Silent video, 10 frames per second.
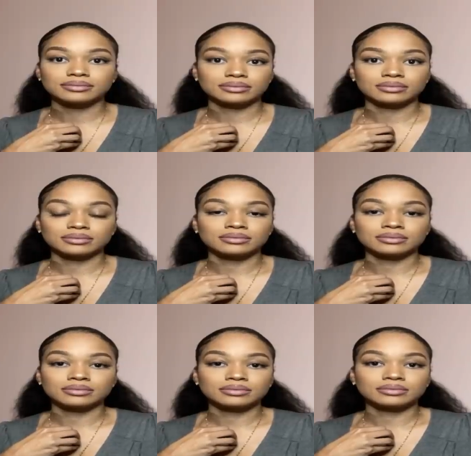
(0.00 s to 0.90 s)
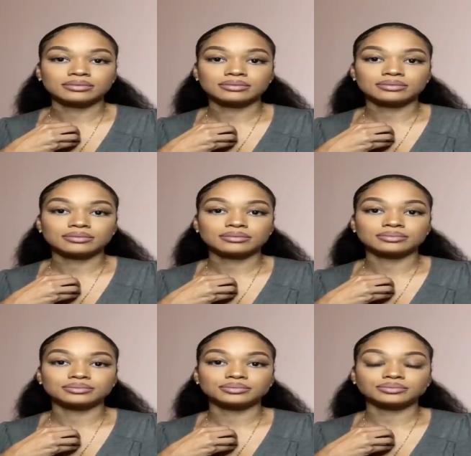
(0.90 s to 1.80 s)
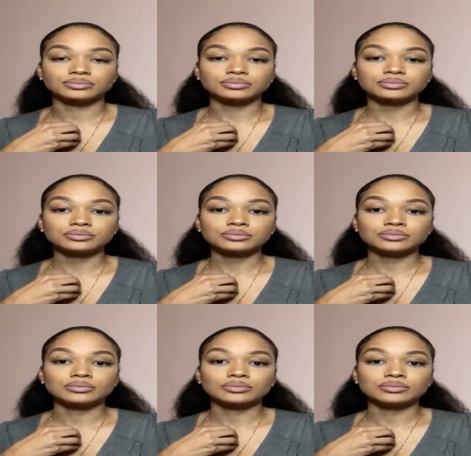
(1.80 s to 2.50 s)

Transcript: (no one is talking)